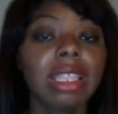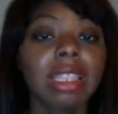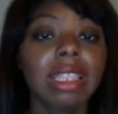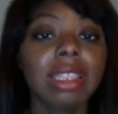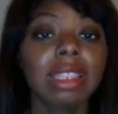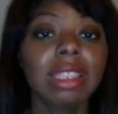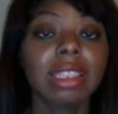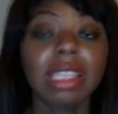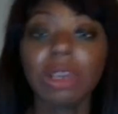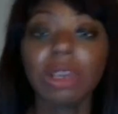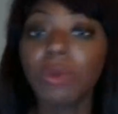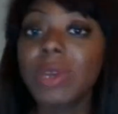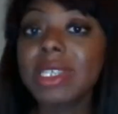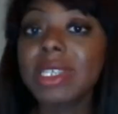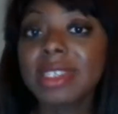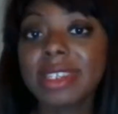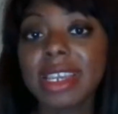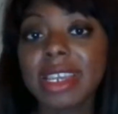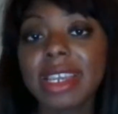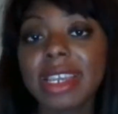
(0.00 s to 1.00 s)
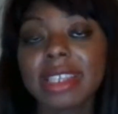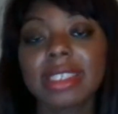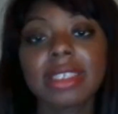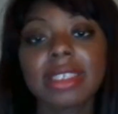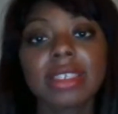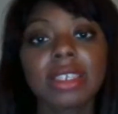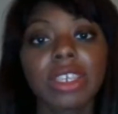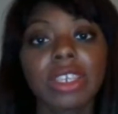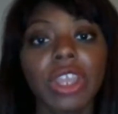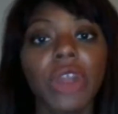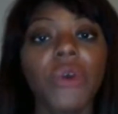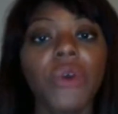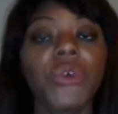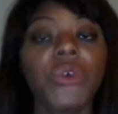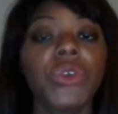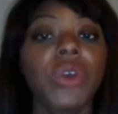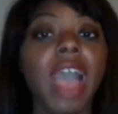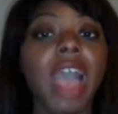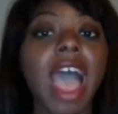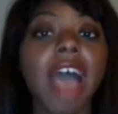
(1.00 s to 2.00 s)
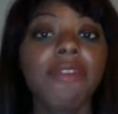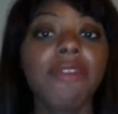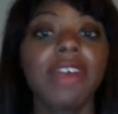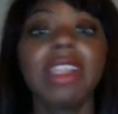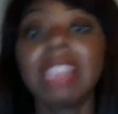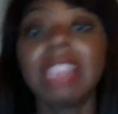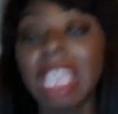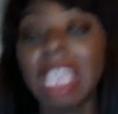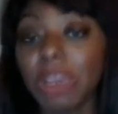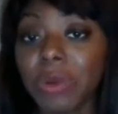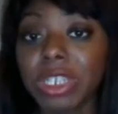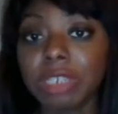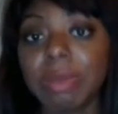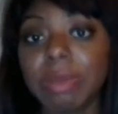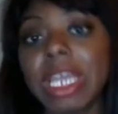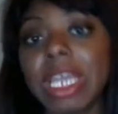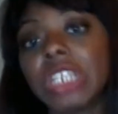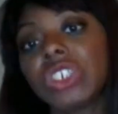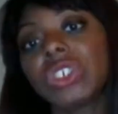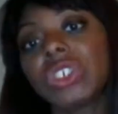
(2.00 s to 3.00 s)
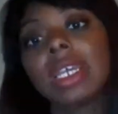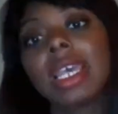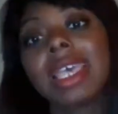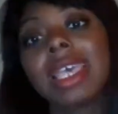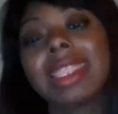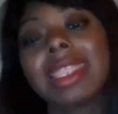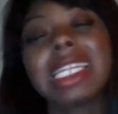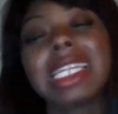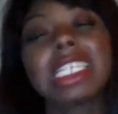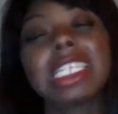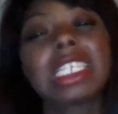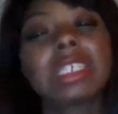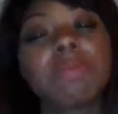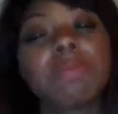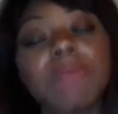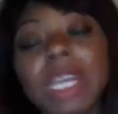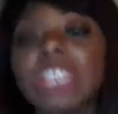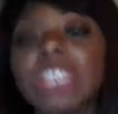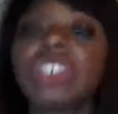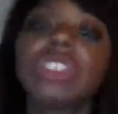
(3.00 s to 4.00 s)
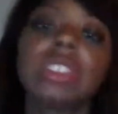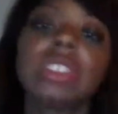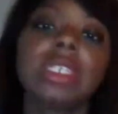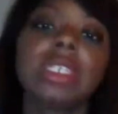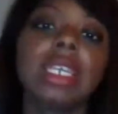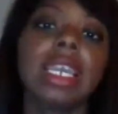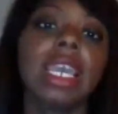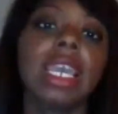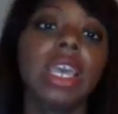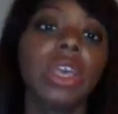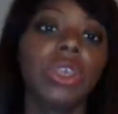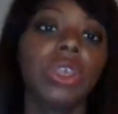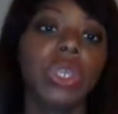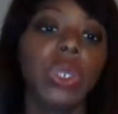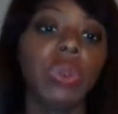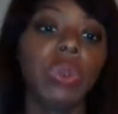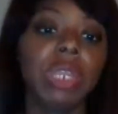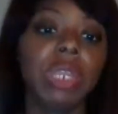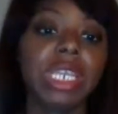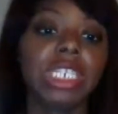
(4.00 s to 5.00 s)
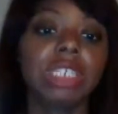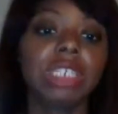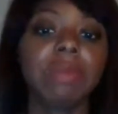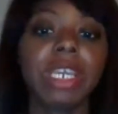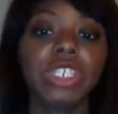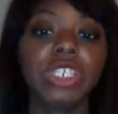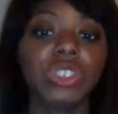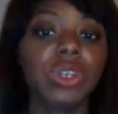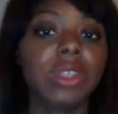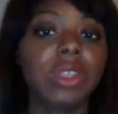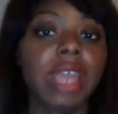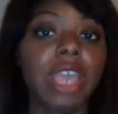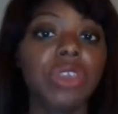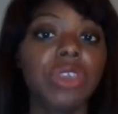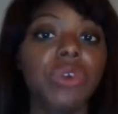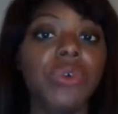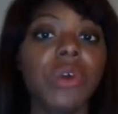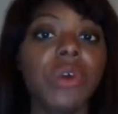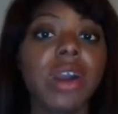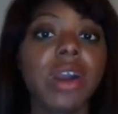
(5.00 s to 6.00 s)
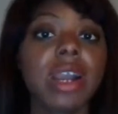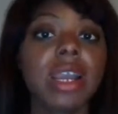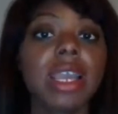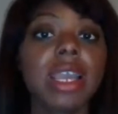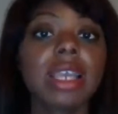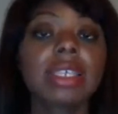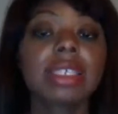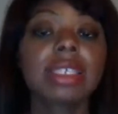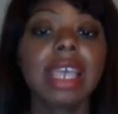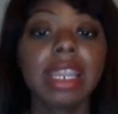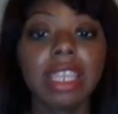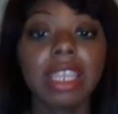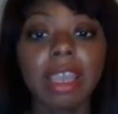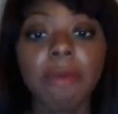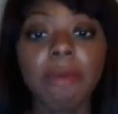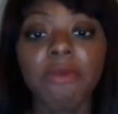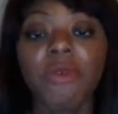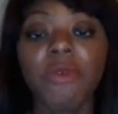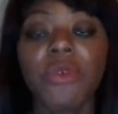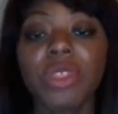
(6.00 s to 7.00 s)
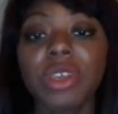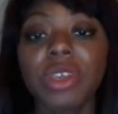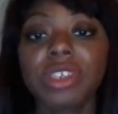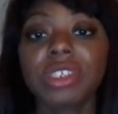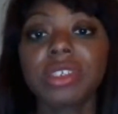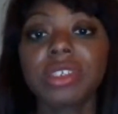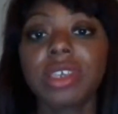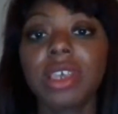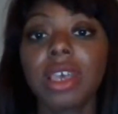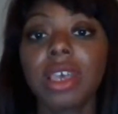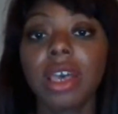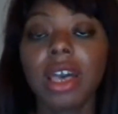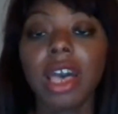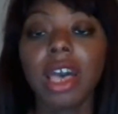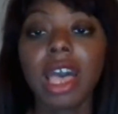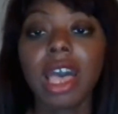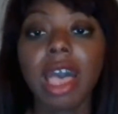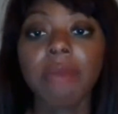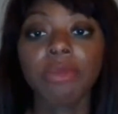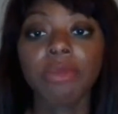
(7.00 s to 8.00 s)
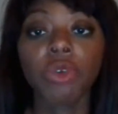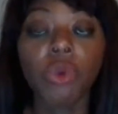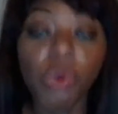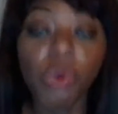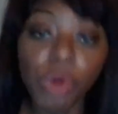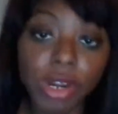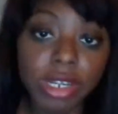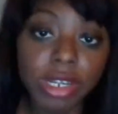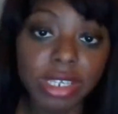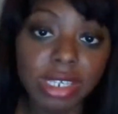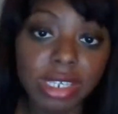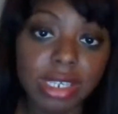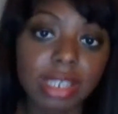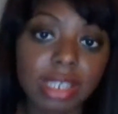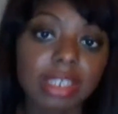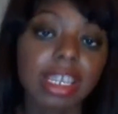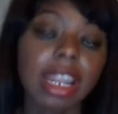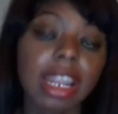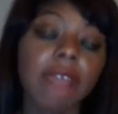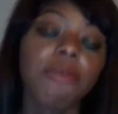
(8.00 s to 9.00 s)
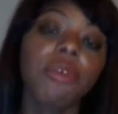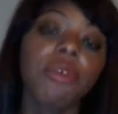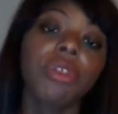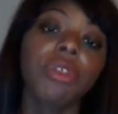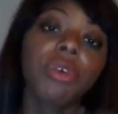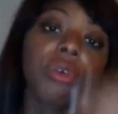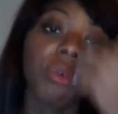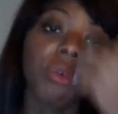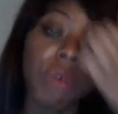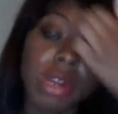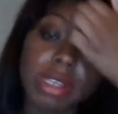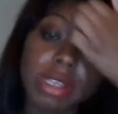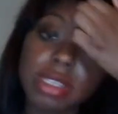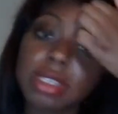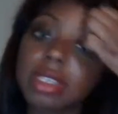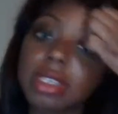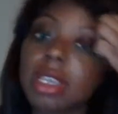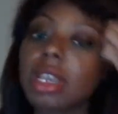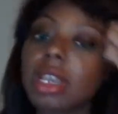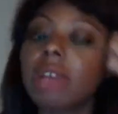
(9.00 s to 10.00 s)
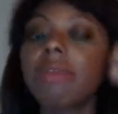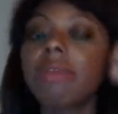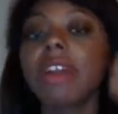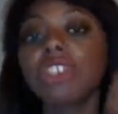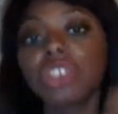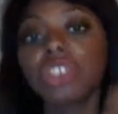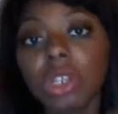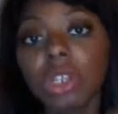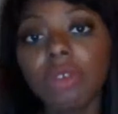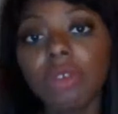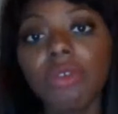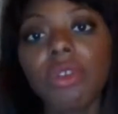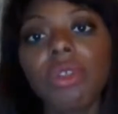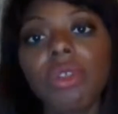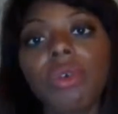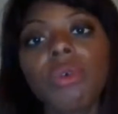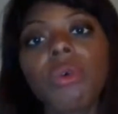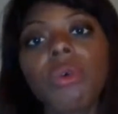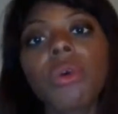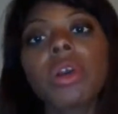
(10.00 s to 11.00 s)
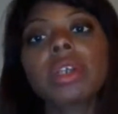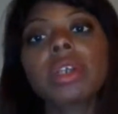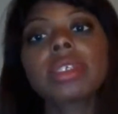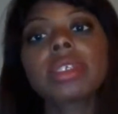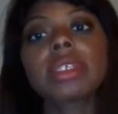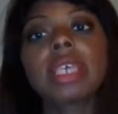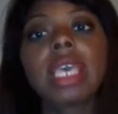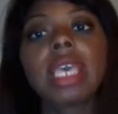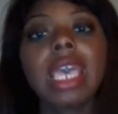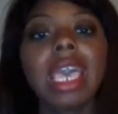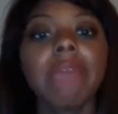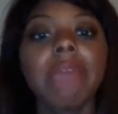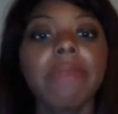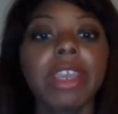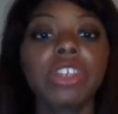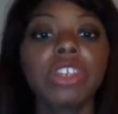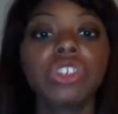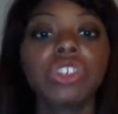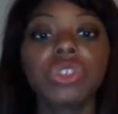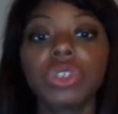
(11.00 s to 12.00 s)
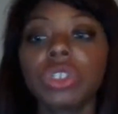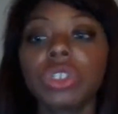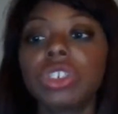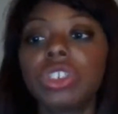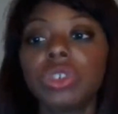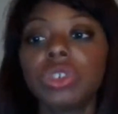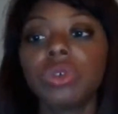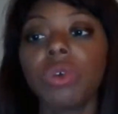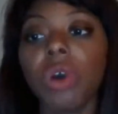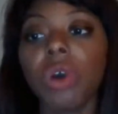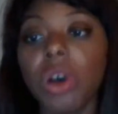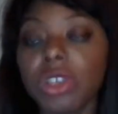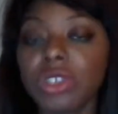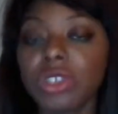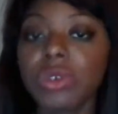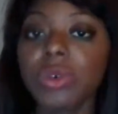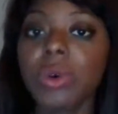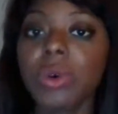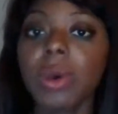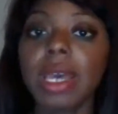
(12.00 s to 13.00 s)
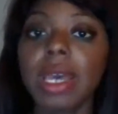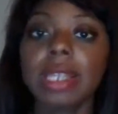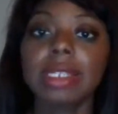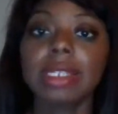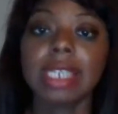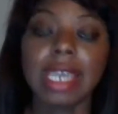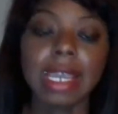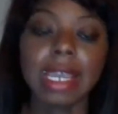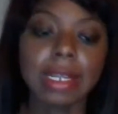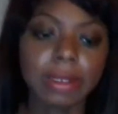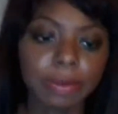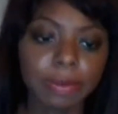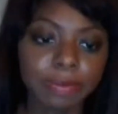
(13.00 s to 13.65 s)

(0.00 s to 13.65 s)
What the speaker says: linguistics, you have a language major, then especially you need to make sure that you are signing up for this course, sign up for the course, register for the course, and make sure to also attend